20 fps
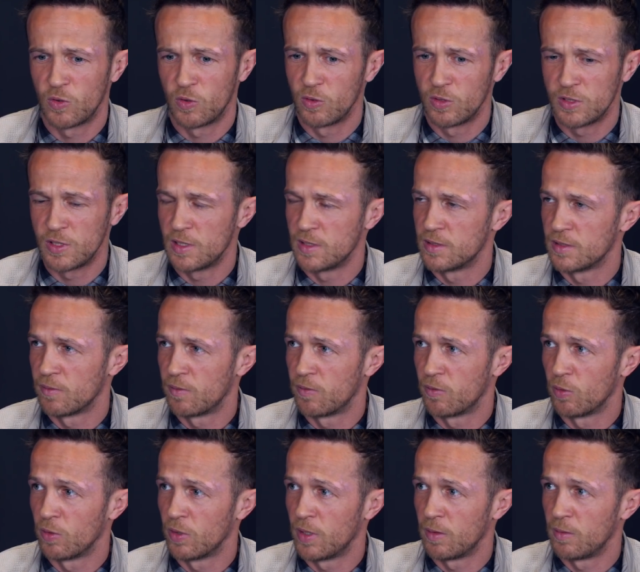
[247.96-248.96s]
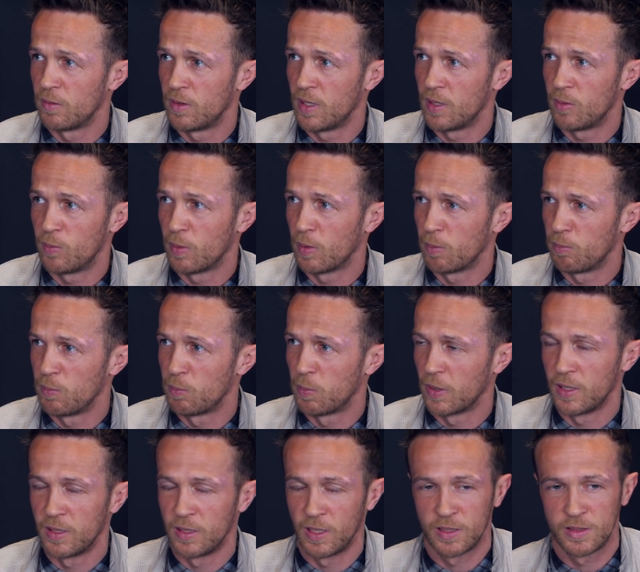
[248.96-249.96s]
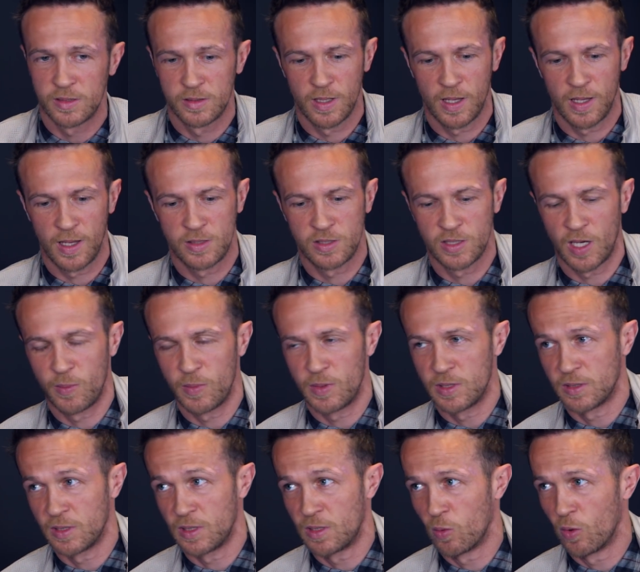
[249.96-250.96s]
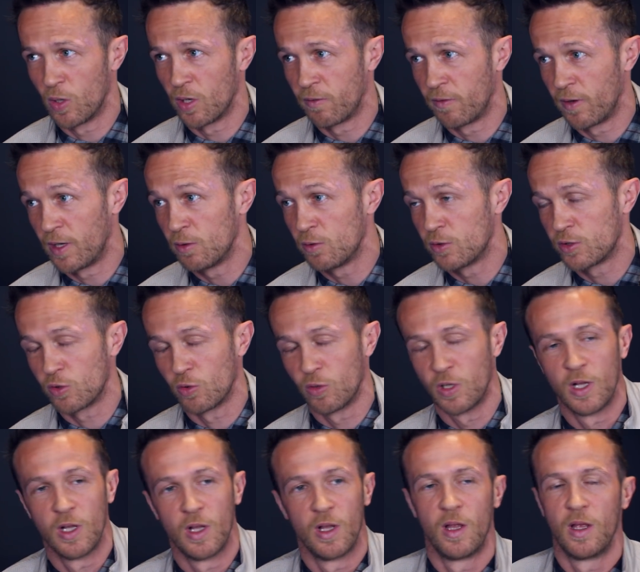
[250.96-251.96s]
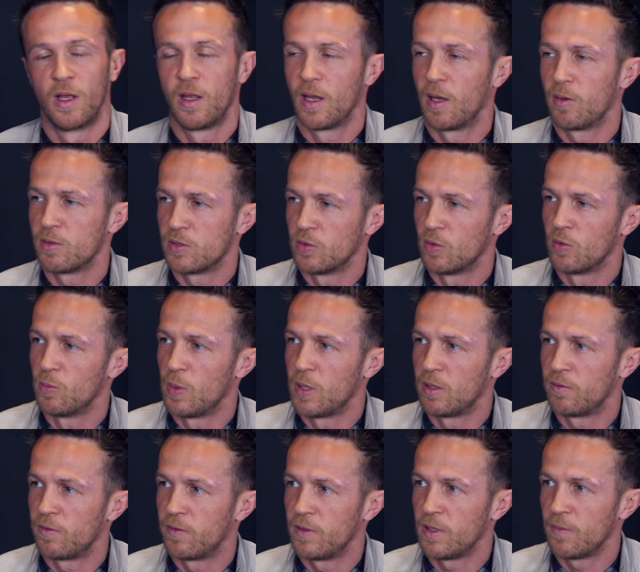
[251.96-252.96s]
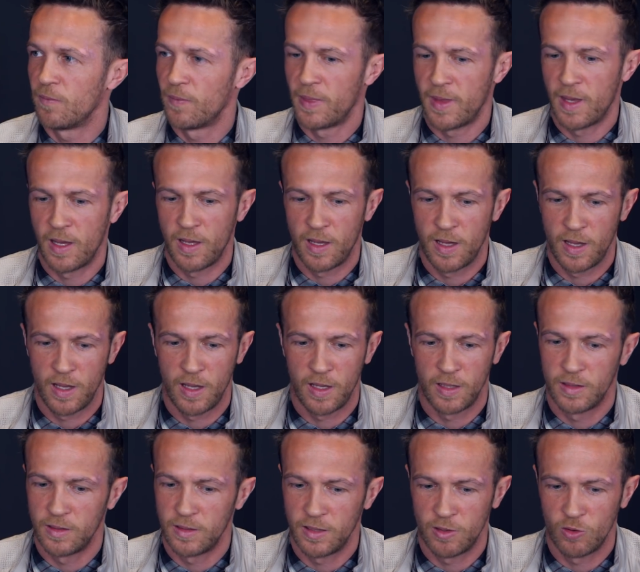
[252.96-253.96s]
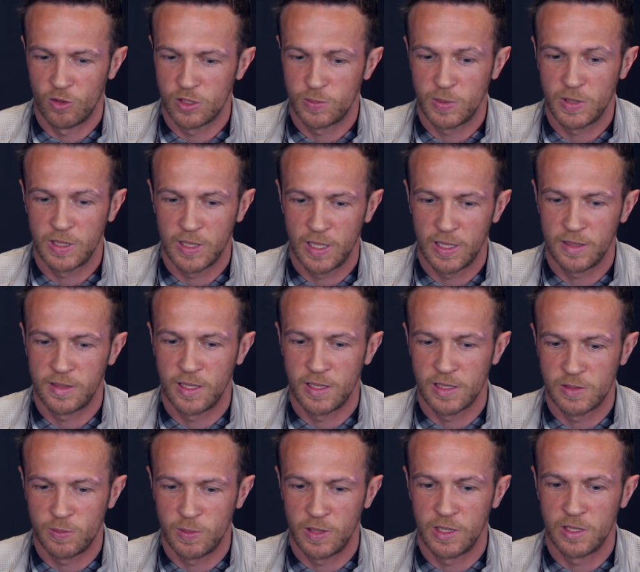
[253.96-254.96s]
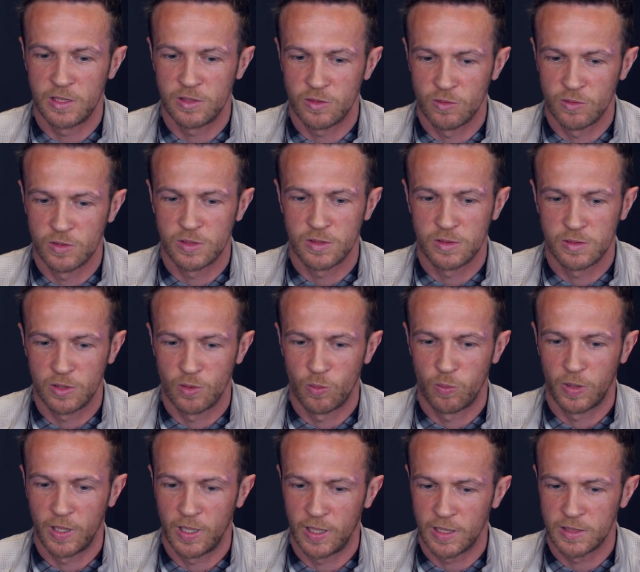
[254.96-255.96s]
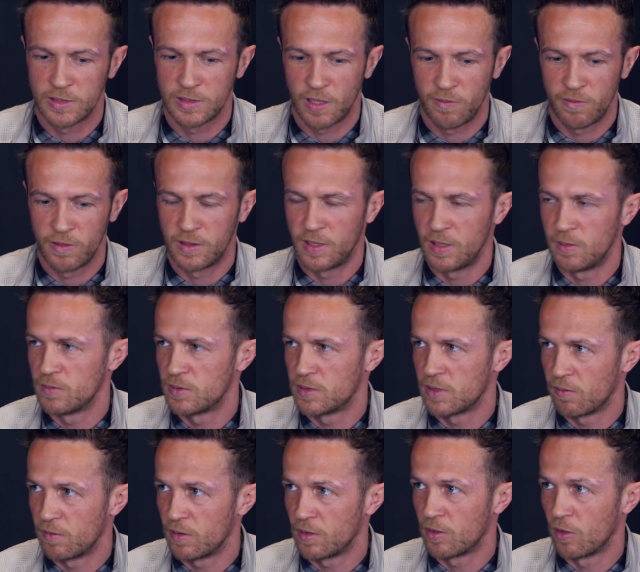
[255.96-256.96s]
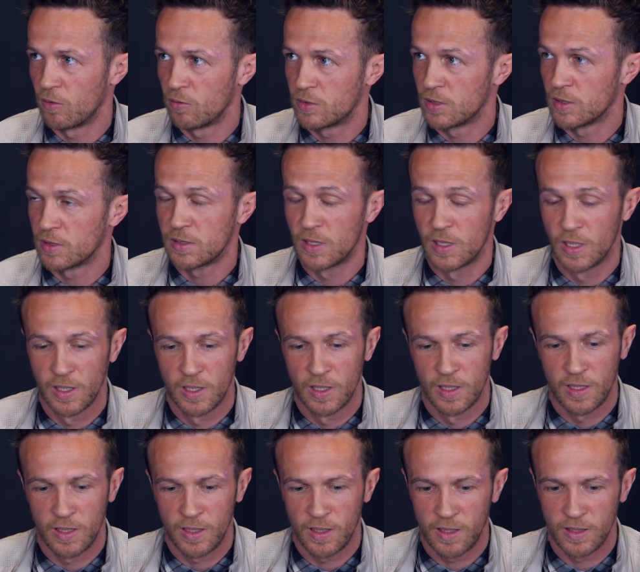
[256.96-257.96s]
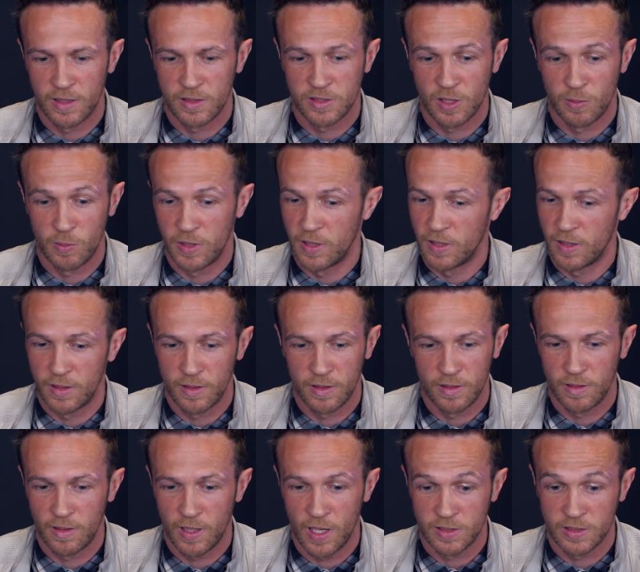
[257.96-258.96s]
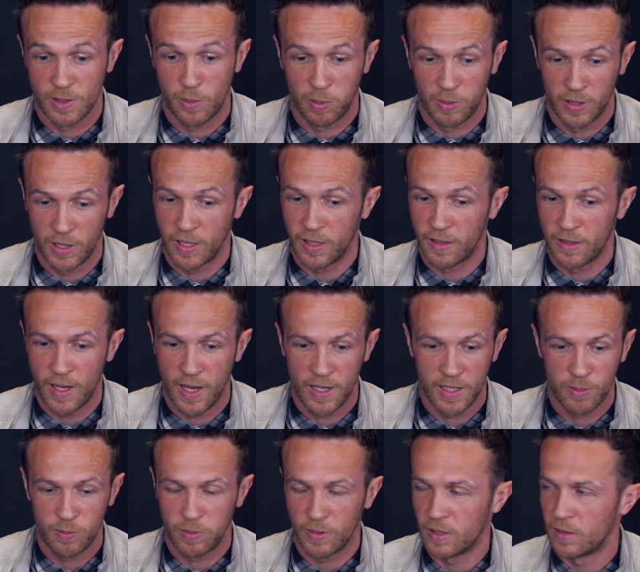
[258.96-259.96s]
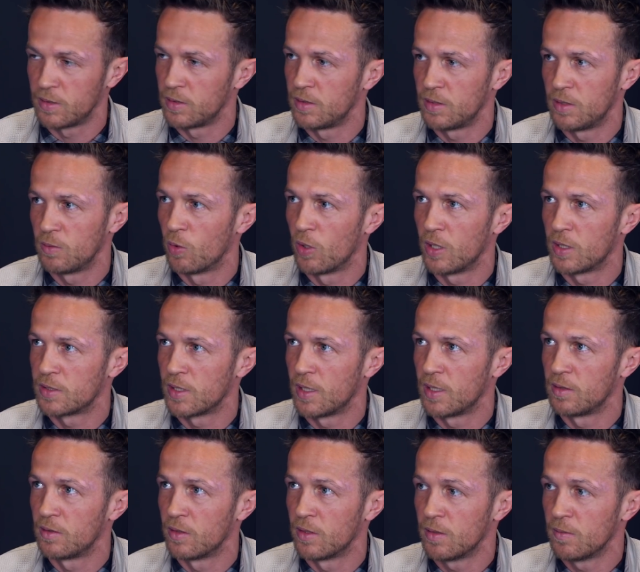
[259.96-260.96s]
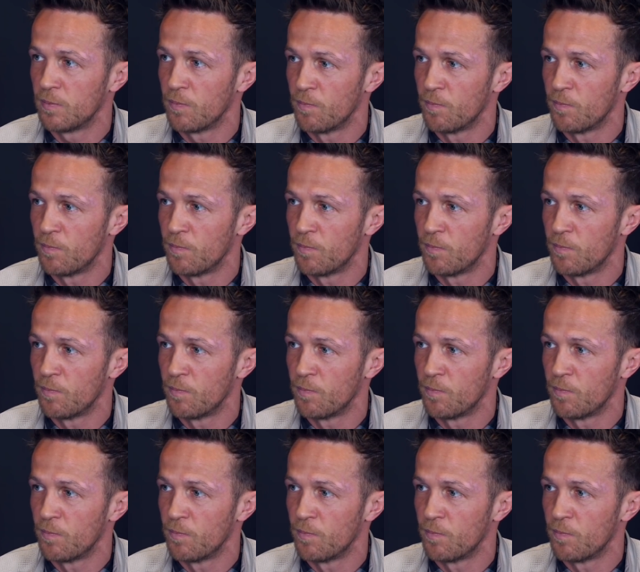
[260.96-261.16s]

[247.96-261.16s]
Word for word: two seasons before. They, they'd been playing the uh, Champions League quarter finals. so that was no mean feat. Uh, you know, it's been great to experience those, you know, playing against different teams, different cultures, and it's something that, as a player, any player, you want to try and do.